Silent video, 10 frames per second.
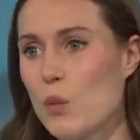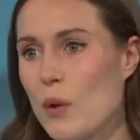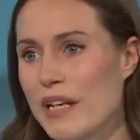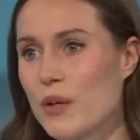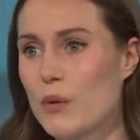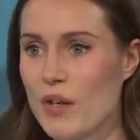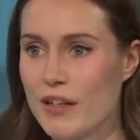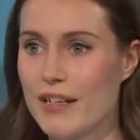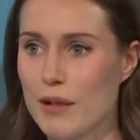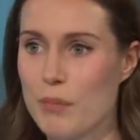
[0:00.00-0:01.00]
When you
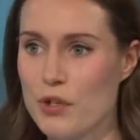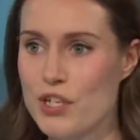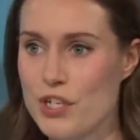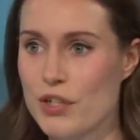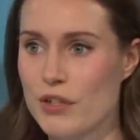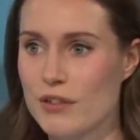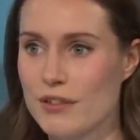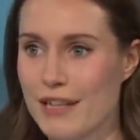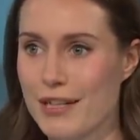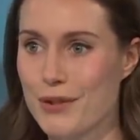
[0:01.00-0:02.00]
are in a position
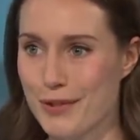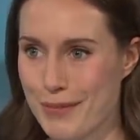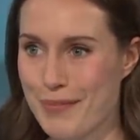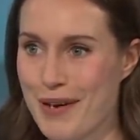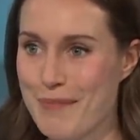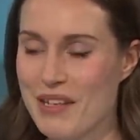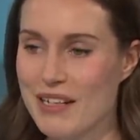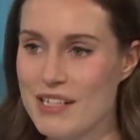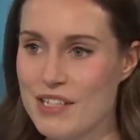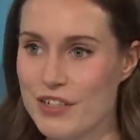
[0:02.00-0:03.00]
that you're prime
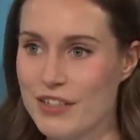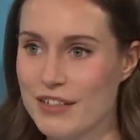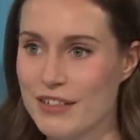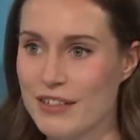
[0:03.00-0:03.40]
minister,